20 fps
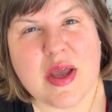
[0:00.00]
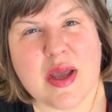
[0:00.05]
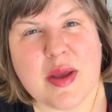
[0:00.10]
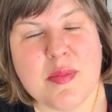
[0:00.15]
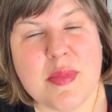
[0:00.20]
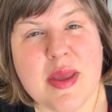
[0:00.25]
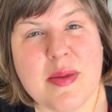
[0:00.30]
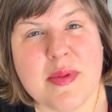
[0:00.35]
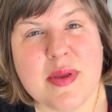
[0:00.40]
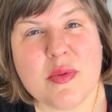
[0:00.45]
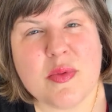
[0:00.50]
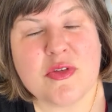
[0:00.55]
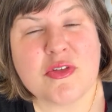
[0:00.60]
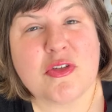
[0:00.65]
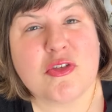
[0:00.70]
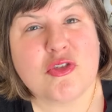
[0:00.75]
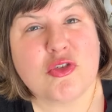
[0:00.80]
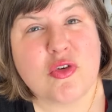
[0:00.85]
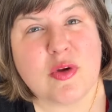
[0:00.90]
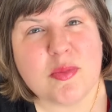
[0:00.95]
Maybe it was a
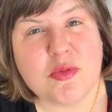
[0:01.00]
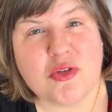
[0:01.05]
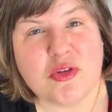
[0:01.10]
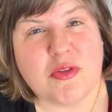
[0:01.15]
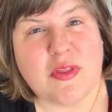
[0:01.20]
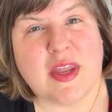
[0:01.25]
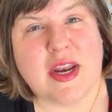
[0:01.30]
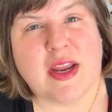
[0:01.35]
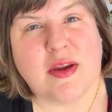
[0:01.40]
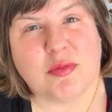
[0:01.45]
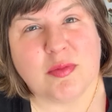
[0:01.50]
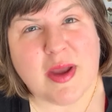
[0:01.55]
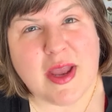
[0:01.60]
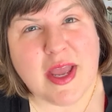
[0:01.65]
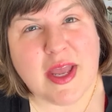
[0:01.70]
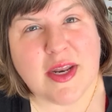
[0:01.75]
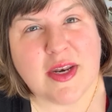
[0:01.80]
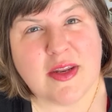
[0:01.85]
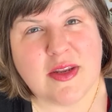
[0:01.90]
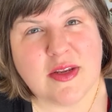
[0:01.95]
scripture that I
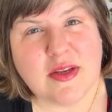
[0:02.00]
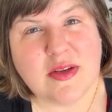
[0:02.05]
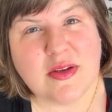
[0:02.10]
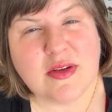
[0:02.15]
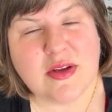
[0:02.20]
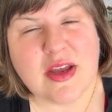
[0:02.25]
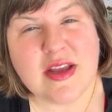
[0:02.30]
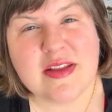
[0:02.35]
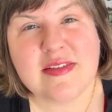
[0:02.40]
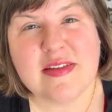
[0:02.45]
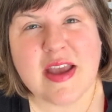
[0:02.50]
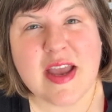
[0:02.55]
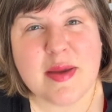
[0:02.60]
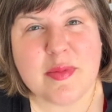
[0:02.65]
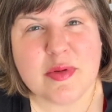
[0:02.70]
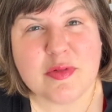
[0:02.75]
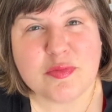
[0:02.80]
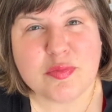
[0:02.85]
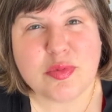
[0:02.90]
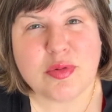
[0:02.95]
read, a time
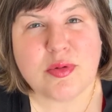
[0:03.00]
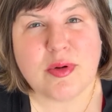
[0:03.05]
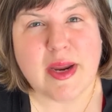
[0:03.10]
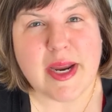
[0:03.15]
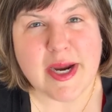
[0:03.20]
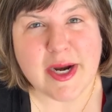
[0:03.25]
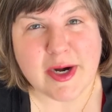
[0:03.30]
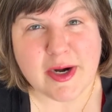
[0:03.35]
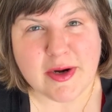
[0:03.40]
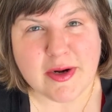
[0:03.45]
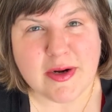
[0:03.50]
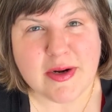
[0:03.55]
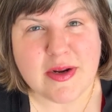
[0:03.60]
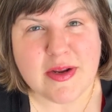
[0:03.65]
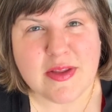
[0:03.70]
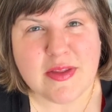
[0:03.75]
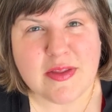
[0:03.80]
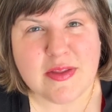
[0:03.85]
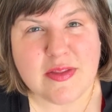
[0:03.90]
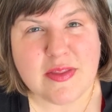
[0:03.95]
of prayer
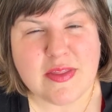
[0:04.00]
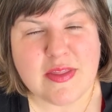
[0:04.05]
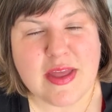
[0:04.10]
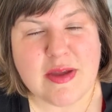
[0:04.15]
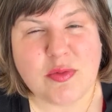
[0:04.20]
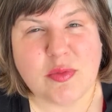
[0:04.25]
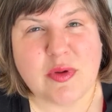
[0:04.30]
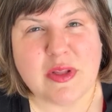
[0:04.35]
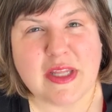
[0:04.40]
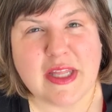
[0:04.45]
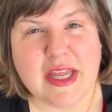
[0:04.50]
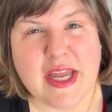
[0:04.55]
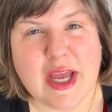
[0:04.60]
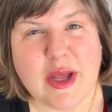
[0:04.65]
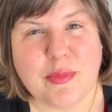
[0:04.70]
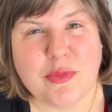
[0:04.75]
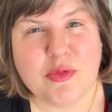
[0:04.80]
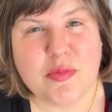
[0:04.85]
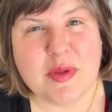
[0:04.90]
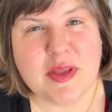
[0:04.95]
that really
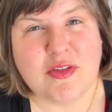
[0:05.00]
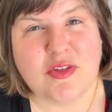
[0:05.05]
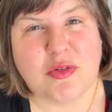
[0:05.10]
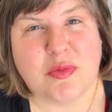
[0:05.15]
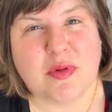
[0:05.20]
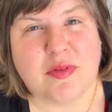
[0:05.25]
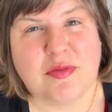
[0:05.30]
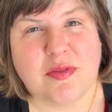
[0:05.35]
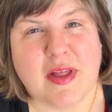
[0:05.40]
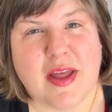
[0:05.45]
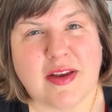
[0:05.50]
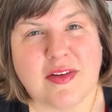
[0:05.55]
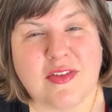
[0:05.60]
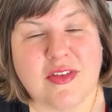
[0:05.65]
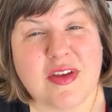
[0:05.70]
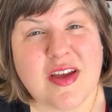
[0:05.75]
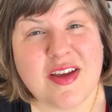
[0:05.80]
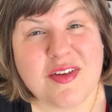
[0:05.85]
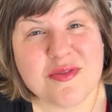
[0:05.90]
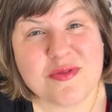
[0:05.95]
helped me to reflect,
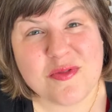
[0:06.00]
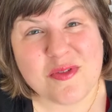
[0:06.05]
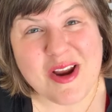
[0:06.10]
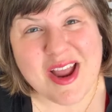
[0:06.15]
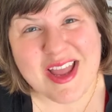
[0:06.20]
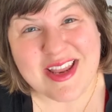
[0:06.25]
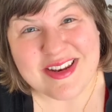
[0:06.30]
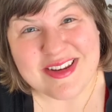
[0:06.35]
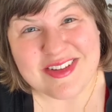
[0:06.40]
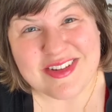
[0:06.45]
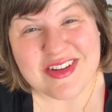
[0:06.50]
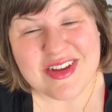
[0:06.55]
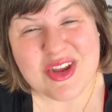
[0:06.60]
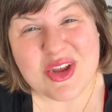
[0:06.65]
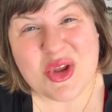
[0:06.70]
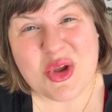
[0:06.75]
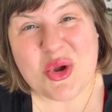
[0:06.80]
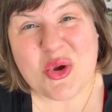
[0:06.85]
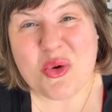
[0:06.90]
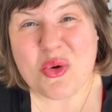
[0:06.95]
a friend
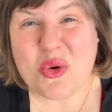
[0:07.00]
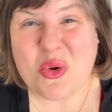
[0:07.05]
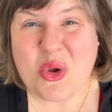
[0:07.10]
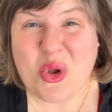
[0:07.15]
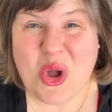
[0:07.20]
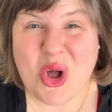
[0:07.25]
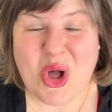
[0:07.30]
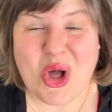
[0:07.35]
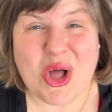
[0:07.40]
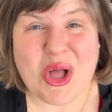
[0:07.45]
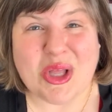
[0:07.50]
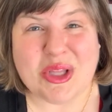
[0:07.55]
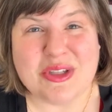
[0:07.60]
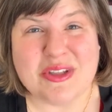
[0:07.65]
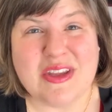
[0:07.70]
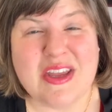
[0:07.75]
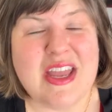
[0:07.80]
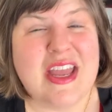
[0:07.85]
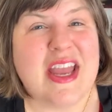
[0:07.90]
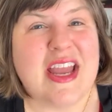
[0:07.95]
who called
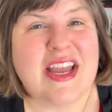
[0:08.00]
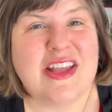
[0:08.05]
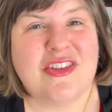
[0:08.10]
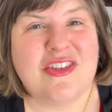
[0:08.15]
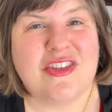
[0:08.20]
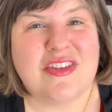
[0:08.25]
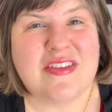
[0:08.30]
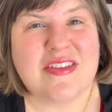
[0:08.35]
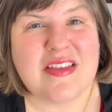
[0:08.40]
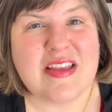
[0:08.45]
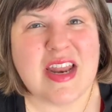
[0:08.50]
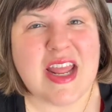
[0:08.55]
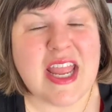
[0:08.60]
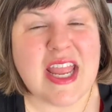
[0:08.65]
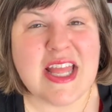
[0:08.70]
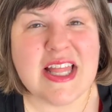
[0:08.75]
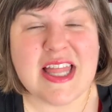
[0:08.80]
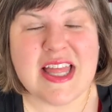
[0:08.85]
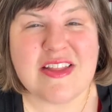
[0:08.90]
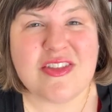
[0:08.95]
and just said,
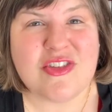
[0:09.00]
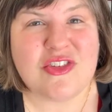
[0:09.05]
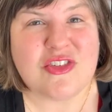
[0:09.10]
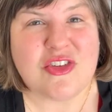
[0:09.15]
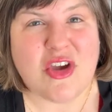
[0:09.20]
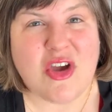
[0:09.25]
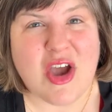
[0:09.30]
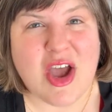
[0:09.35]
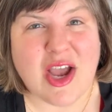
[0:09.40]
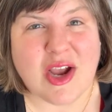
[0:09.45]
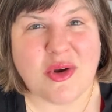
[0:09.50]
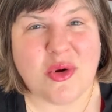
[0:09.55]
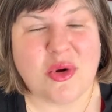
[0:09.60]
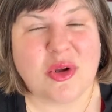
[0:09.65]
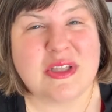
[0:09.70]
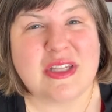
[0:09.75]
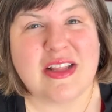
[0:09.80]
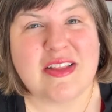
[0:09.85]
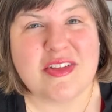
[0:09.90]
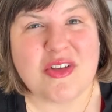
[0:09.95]
hey, let's talk, or
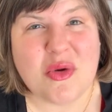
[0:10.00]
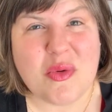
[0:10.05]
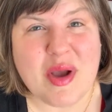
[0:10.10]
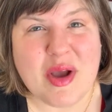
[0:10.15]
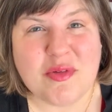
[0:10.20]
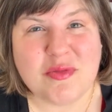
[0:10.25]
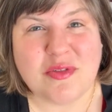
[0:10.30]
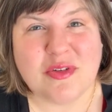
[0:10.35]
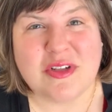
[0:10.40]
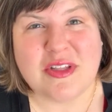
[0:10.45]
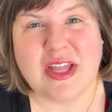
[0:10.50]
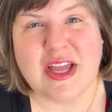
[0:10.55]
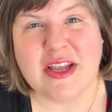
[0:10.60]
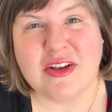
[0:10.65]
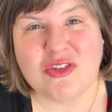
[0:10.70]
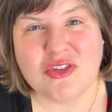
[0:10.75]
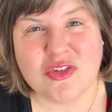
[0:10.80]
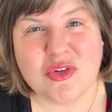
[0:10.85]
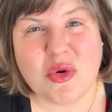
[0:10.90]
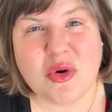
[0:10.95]
let's go out for
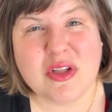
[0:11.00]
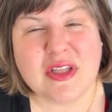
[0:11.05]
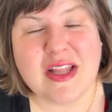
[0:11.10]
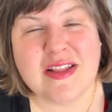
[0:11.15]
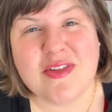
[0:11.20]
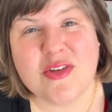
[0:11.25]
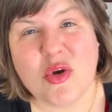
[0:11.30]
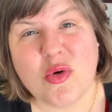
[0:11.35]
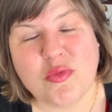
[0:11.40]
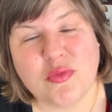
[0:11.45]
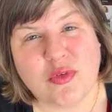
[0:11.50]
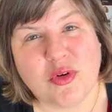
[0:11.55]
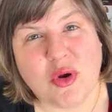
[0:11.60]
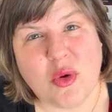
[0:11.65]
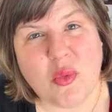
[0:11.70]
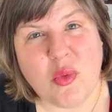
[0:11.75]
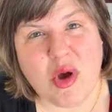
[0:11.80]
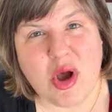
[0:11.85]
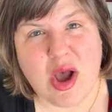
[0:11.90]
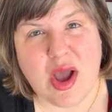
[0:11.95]
lunch, or let's go for a
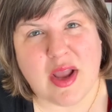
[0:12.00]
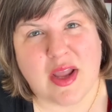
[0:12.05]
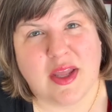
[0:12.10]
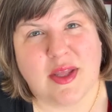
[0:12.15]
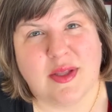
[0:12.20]
walk.